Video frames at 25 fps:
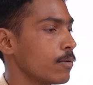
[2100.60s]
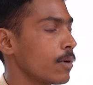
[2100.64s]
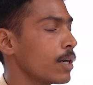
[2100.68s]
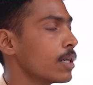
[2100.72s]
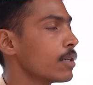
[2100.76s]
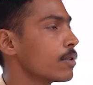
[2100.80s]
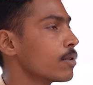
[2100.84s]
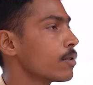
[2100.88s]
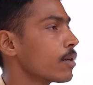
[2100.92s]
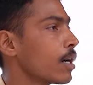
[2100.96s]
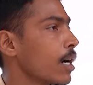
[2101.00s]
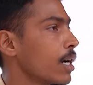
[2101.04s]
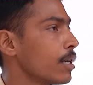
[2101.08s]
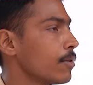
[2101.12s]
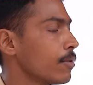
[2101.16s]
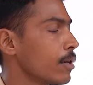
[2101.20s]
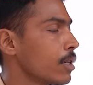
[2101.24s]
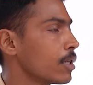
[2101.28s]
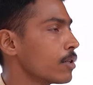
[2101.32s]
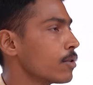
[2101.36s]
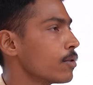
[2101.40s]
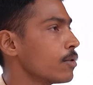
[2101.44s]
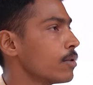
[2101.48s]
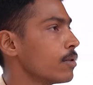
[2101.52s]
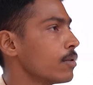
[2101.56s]
want, I
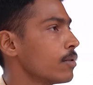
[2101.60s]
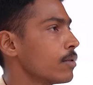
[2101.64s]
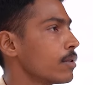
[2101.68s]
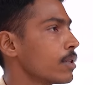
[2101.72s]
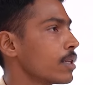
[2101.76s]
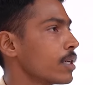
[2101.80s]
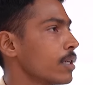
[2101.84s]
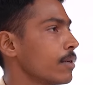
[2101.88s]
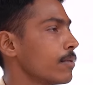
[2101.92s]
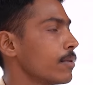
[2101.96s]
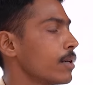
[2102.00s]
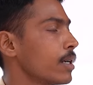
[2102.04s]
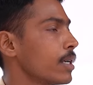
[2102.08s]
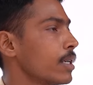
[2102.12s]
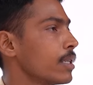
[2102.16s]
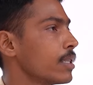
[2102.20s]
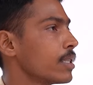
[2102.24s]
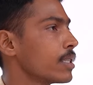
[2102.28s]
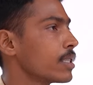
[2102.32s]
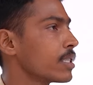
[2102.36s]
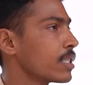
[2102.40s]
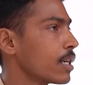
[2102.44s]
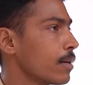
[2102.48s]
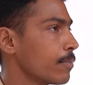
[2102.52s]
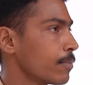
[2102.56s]
want to give an
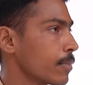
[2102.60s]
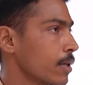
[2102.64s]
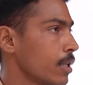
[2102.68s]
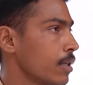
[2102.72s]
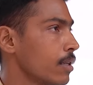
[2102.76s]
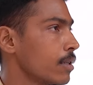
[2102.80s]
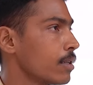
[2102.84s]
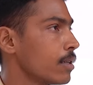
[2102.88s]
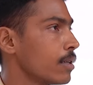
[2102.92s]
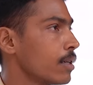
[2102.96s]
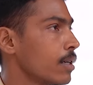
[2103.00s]
example,